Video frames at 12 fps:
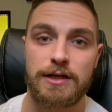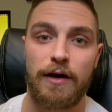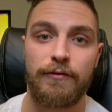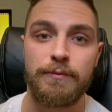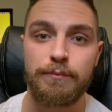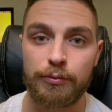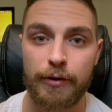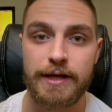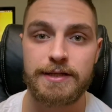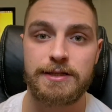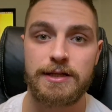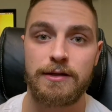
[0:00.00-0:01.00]
of
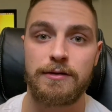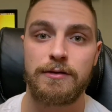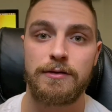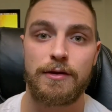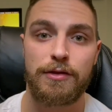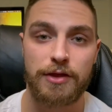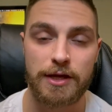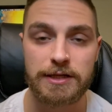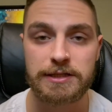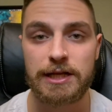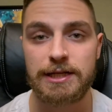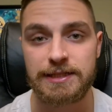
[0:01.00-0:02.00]
embracing
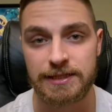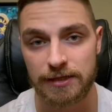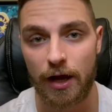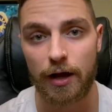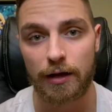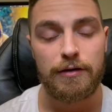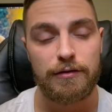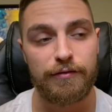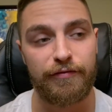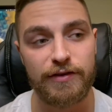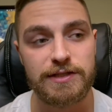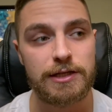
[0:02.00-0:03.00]
things that suck. The
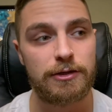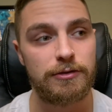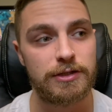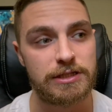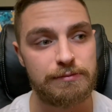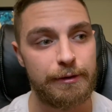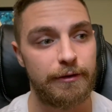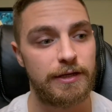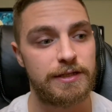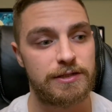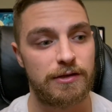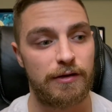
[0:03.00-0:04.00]
physical
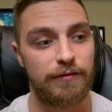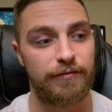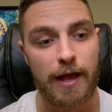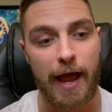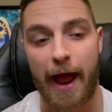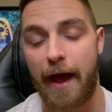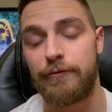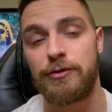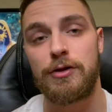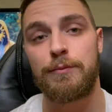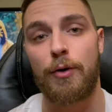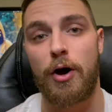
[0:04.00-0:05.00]
experience of having
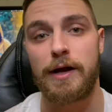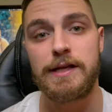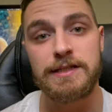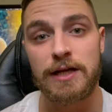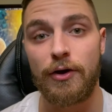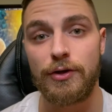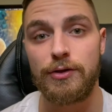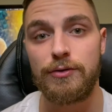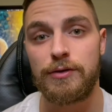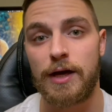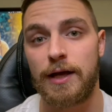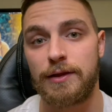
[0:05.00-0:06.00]
your body tell
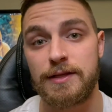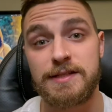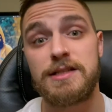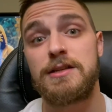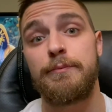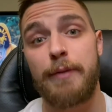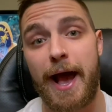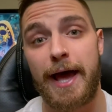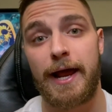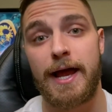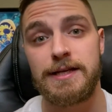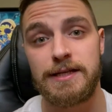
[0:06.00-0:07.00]
you that this is a
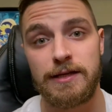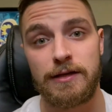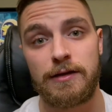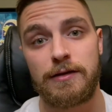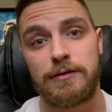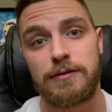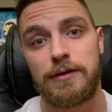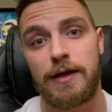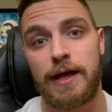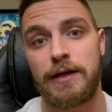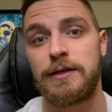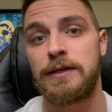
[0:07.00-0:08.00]
bad idea
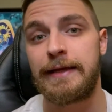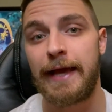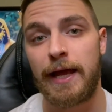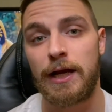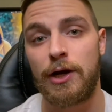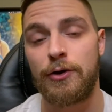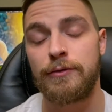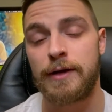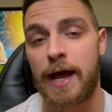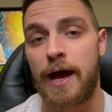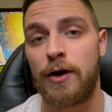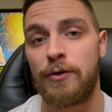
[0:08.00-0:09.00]
and to get out
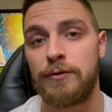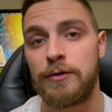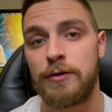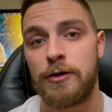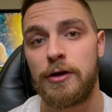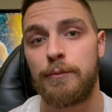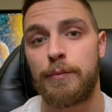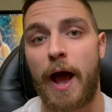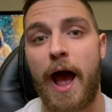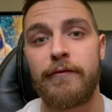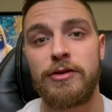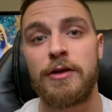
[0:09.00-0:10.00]
now, but
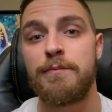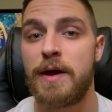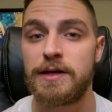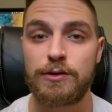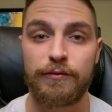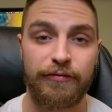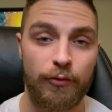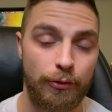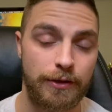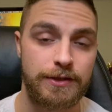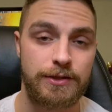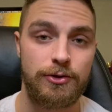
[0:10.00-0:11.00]
having the mental
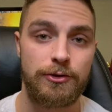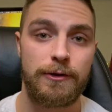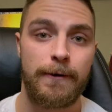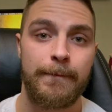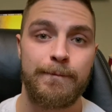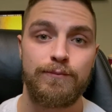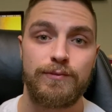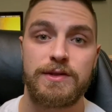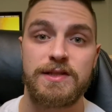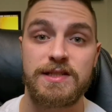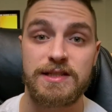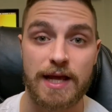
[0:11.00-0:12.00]
fortitude to
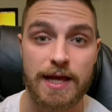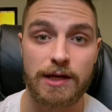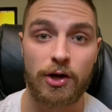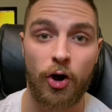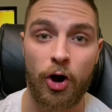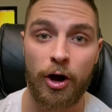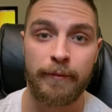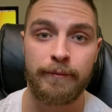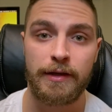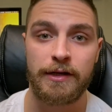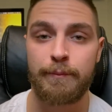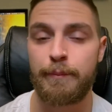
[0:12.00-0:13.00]
stay
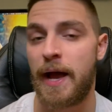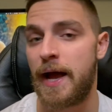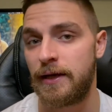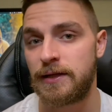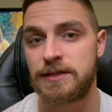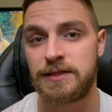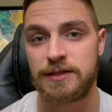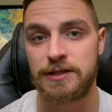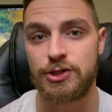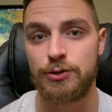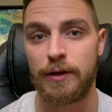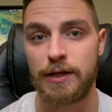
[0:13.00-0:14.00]
calm in a panicked
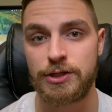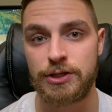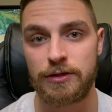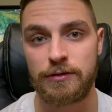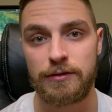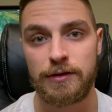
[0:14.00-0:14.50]
situation